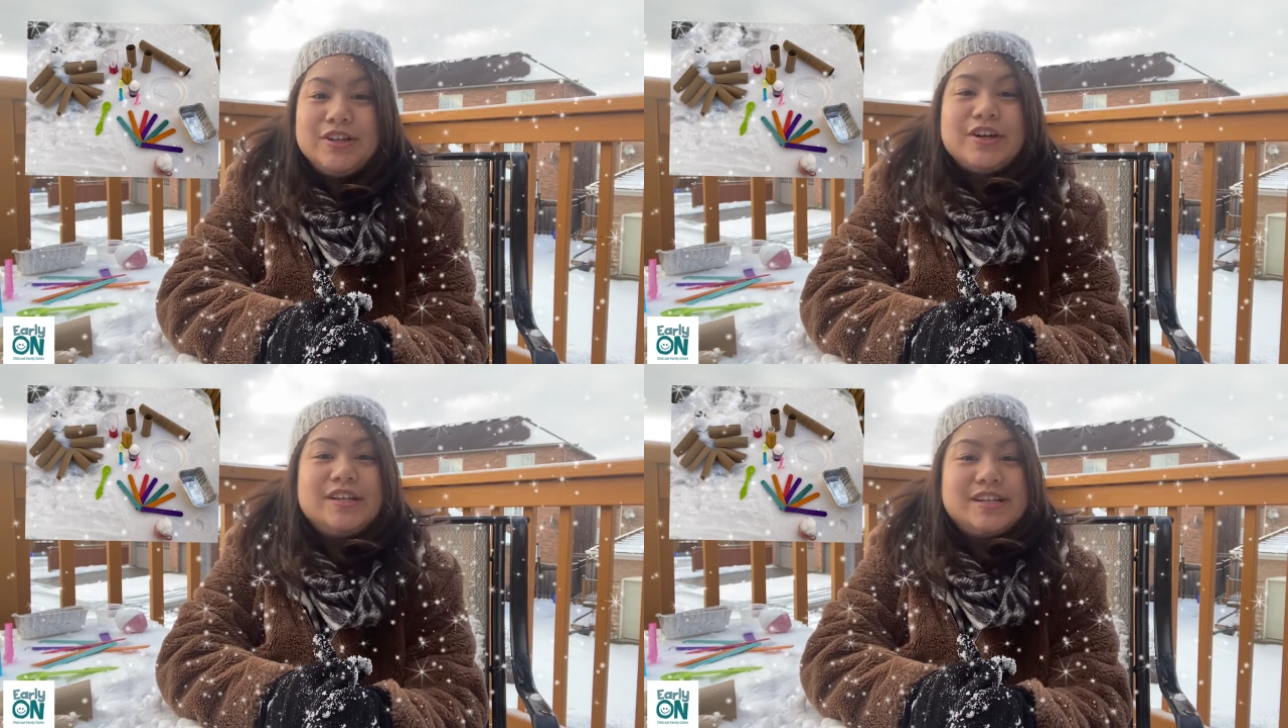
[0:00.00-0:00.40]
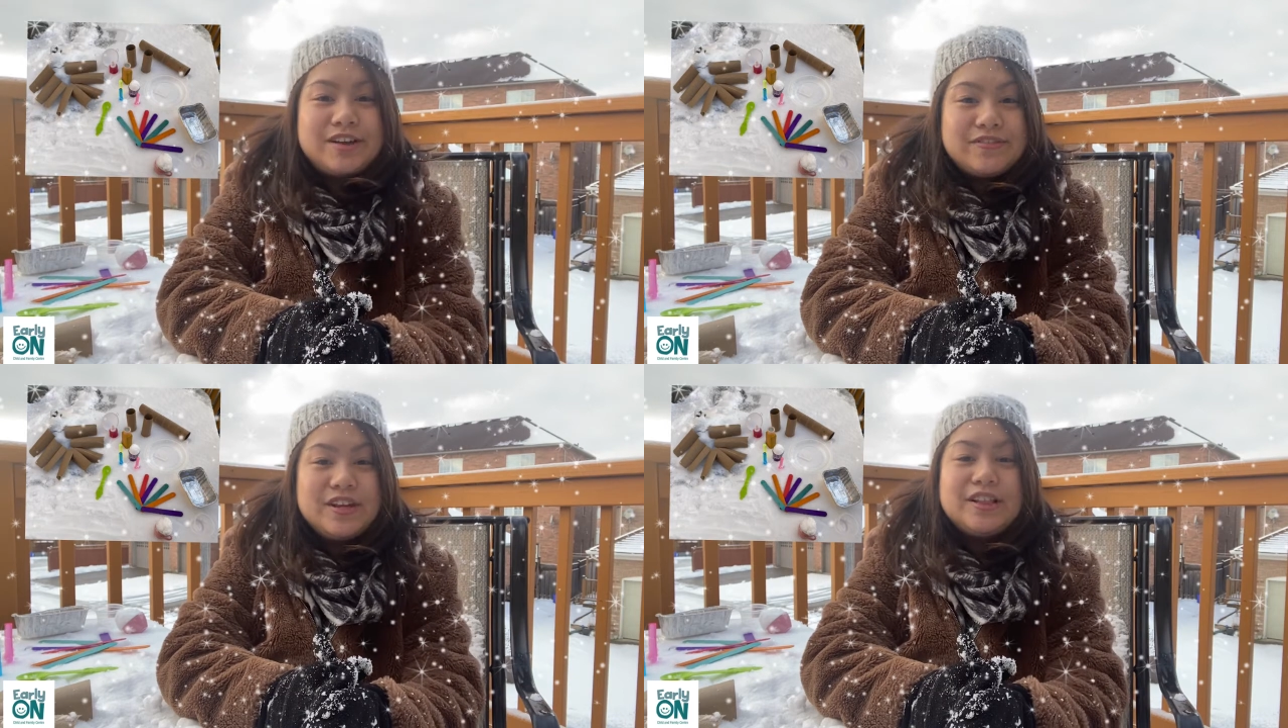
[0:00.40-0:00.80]
you can
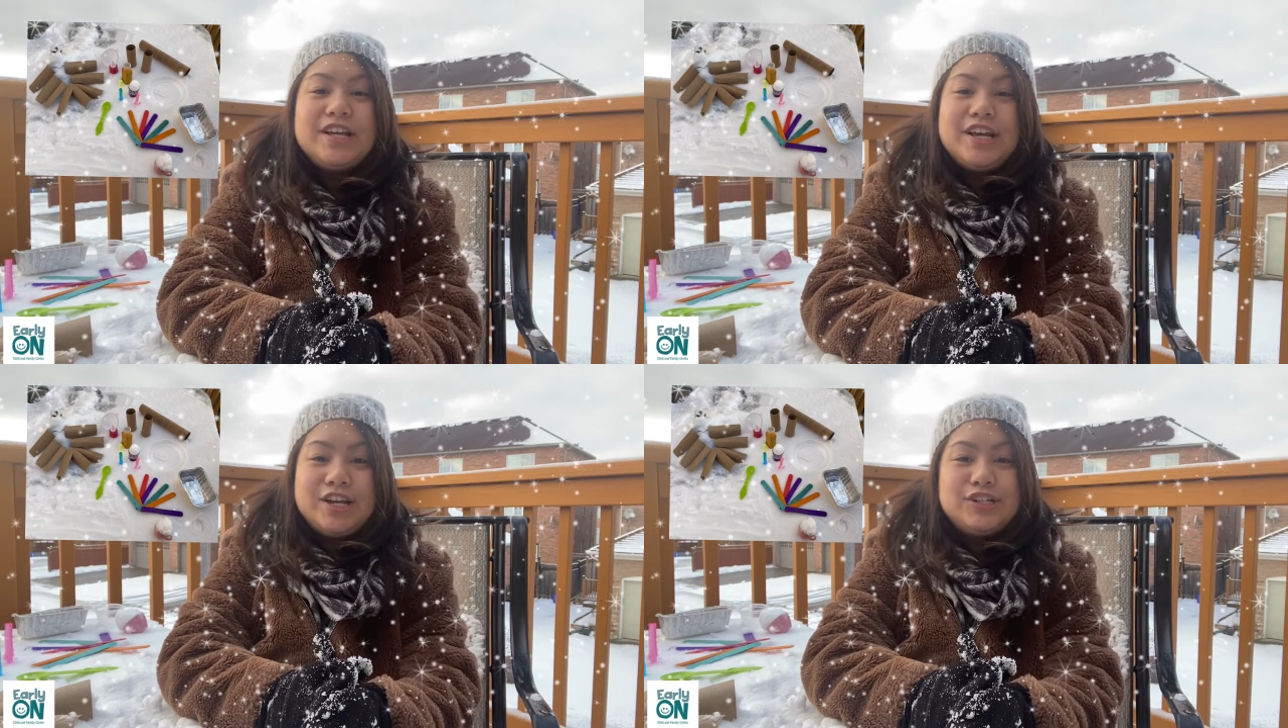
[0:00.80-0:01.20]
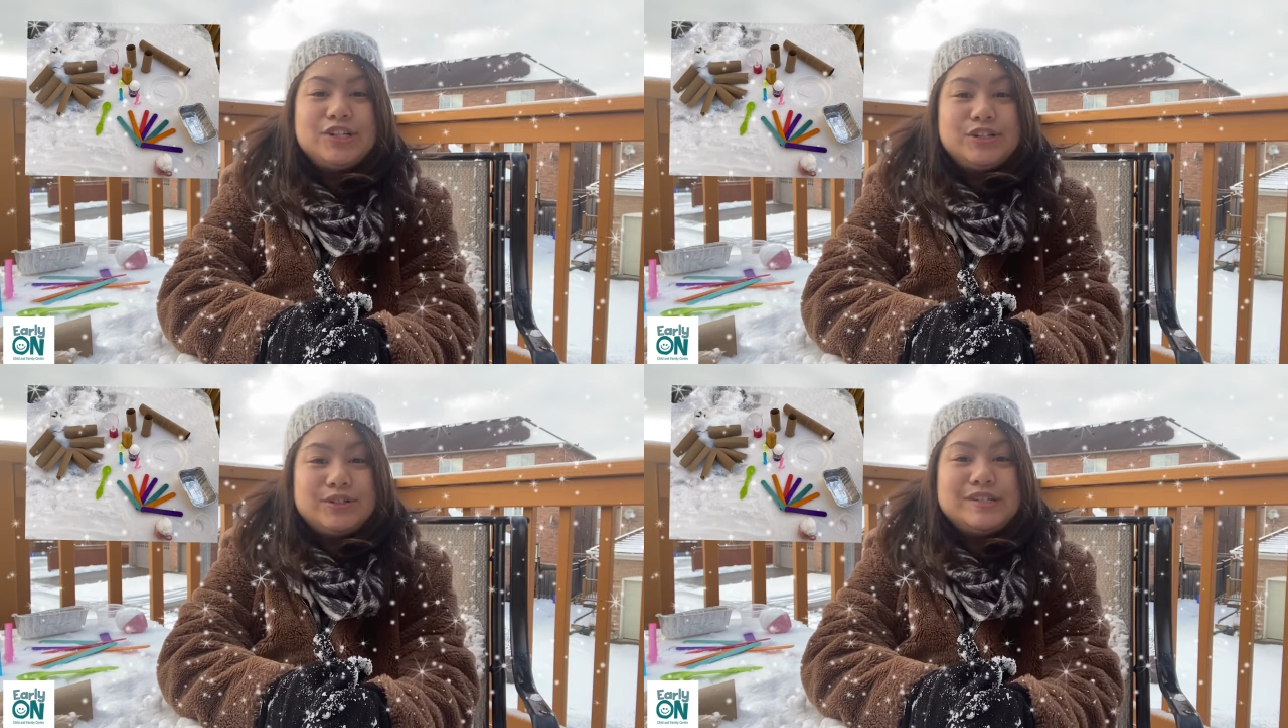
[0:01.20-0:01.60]
definitely
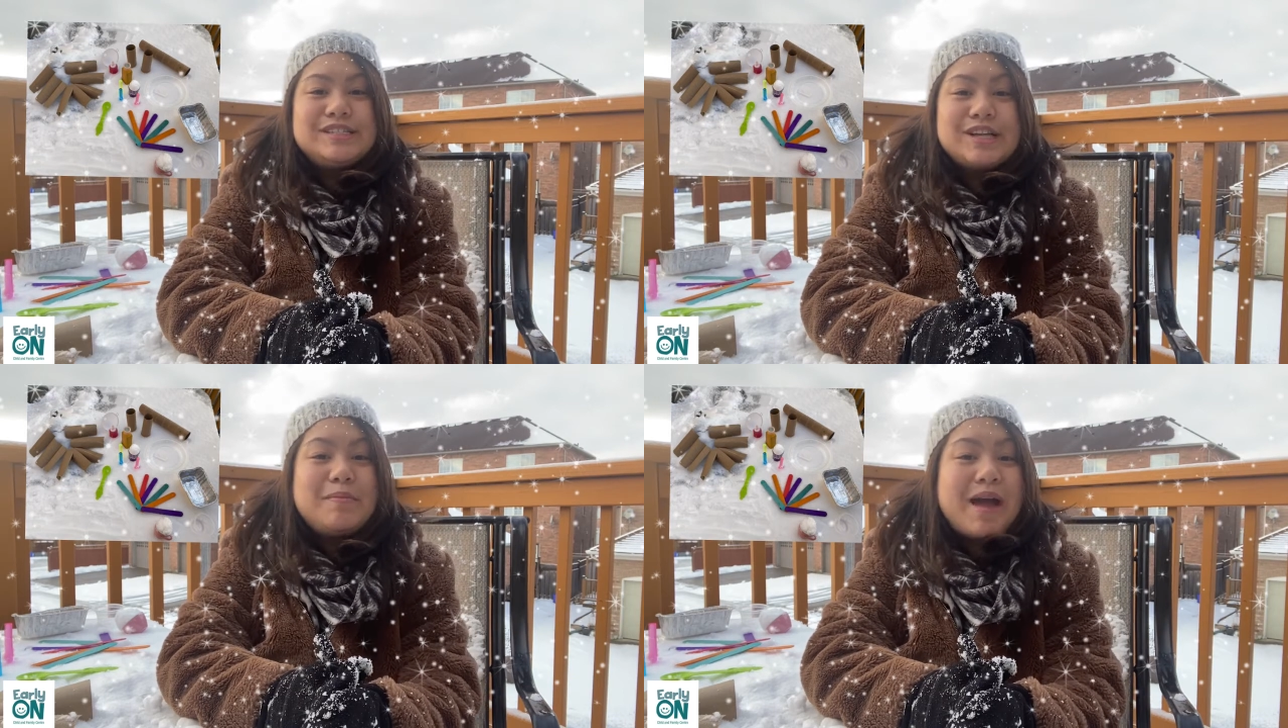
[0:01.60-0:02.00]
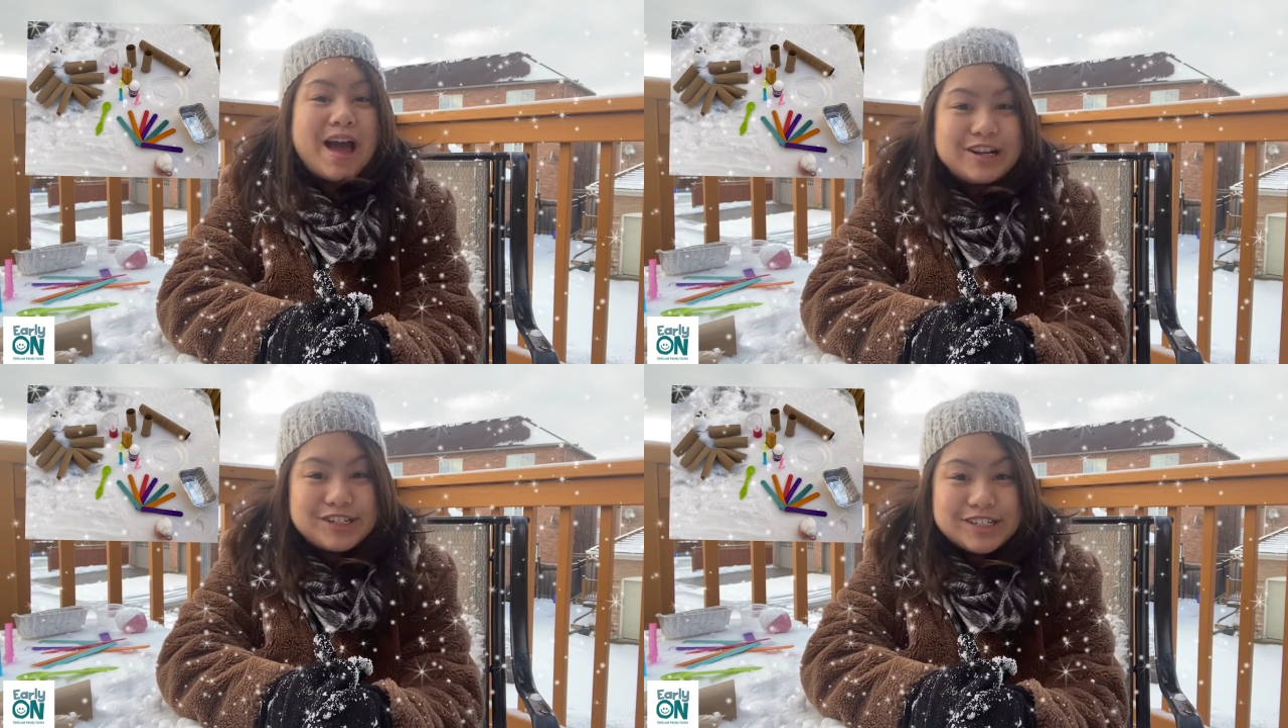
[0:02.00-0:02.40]
introduce some
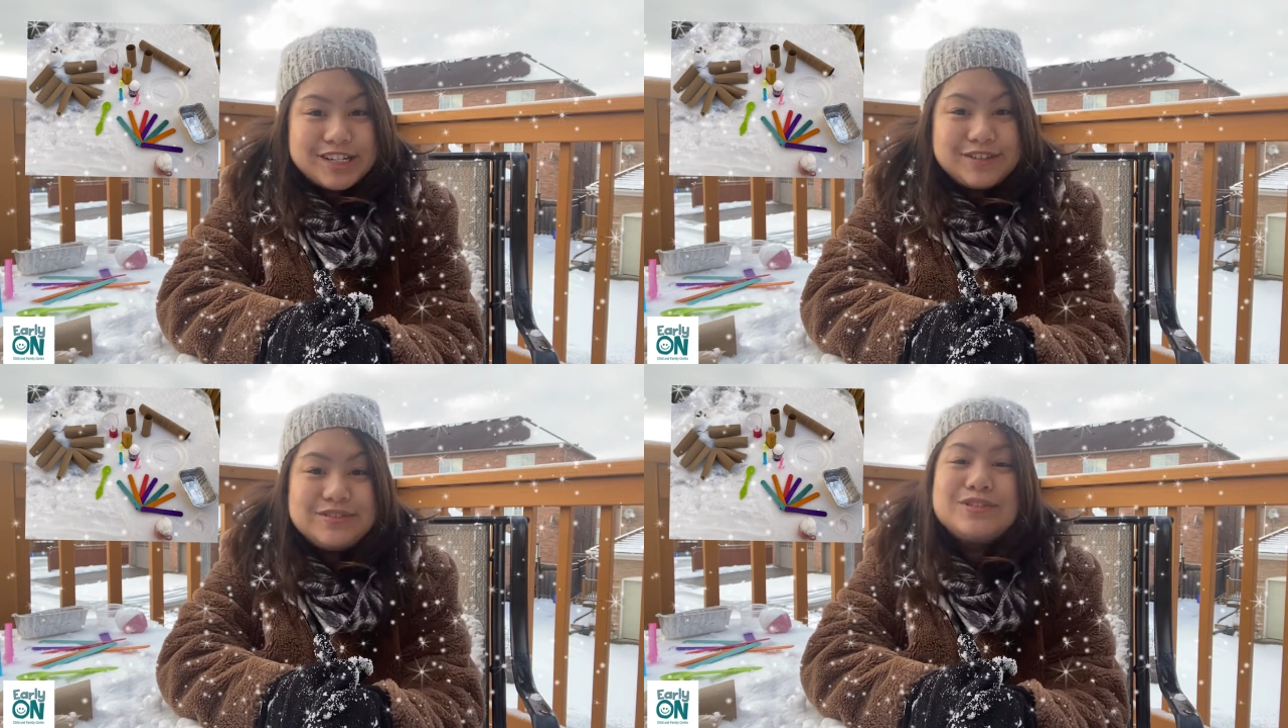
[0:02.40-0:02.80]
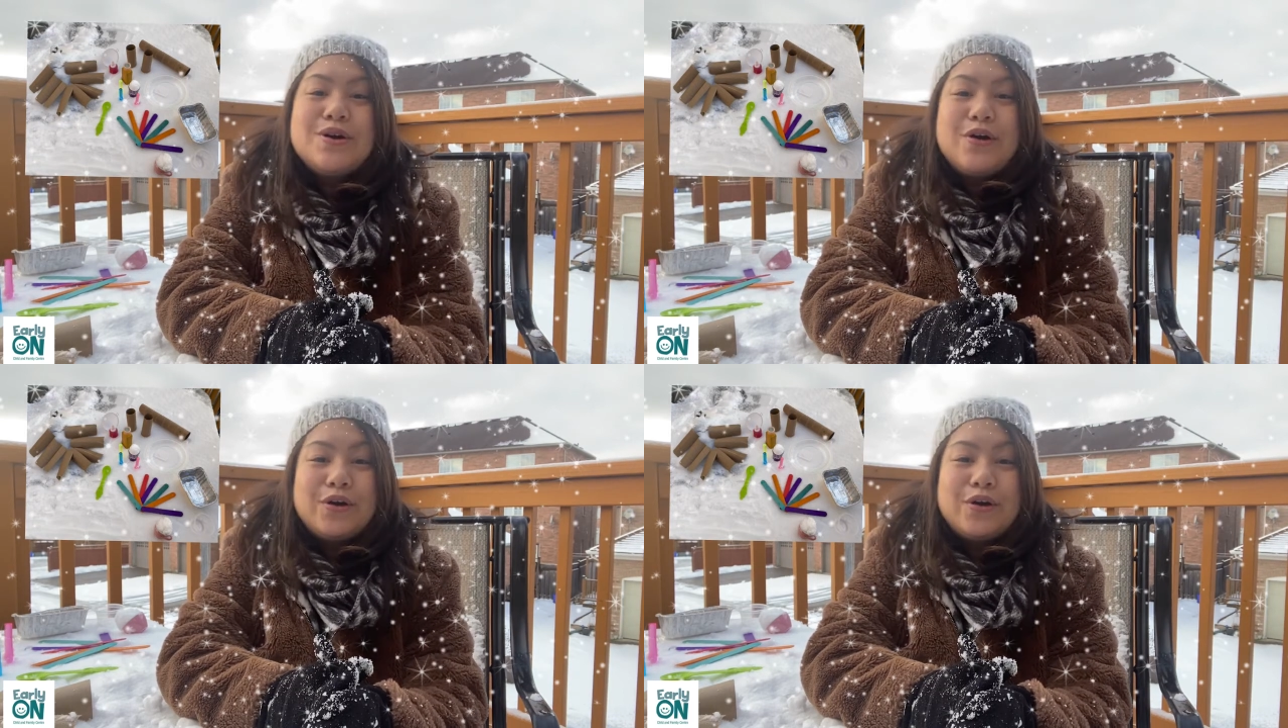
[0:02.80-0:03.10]
adjectives